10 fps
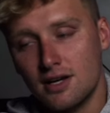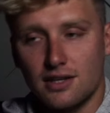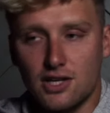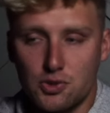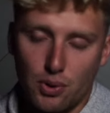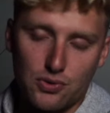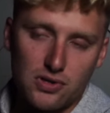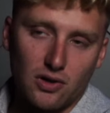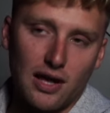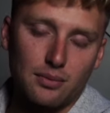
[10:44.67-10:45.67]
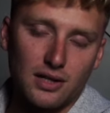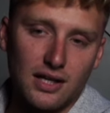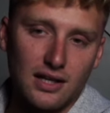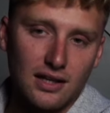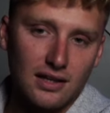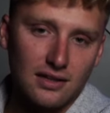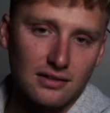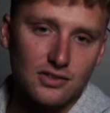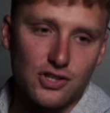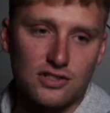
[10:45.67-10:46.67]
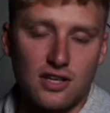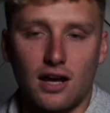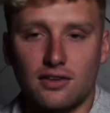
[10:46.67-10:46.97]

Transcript: they just post their Lamborghini and just say,